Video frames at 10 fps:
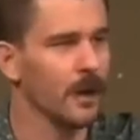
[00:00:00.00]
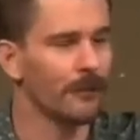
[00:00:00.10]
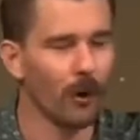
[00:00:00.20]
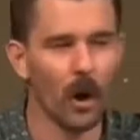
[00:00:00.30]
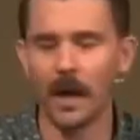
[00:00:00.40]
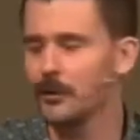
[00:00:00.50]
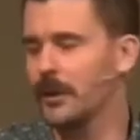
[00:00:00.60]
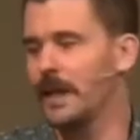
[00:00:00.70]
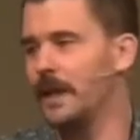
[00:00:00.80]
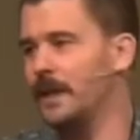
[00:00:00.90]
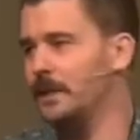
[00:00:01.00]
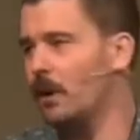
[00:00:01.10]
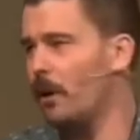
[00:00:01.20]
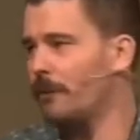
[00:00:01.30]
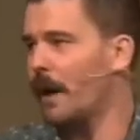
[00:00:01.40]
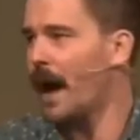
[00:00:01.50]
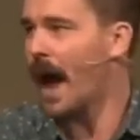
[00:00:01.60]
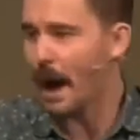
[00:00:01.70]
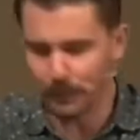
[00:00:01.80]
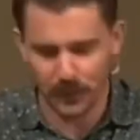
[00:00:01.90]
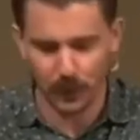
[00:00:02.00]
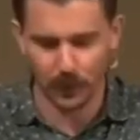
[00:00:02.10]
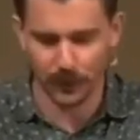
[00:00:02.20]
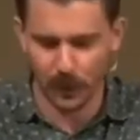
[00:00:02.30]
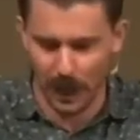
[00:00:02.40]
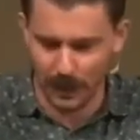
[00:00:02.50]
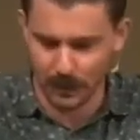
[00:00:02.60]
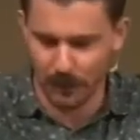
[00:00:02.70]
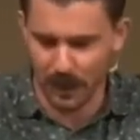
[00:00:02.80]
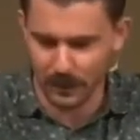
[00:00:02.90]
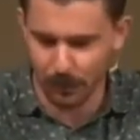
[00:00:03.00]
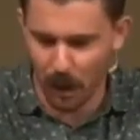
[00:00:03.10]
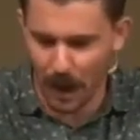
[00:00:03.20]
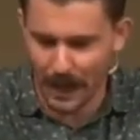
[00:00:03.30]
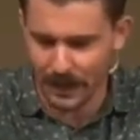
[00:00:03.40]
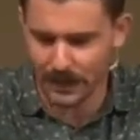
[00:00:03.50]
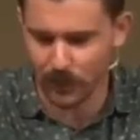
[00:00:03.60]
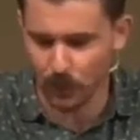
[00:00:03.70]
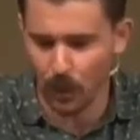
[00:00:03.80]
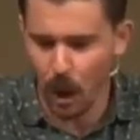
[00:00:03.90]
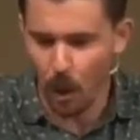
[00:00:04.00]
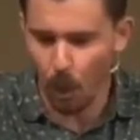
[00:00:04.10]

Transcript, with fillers: 400 years of absolute silence pass by until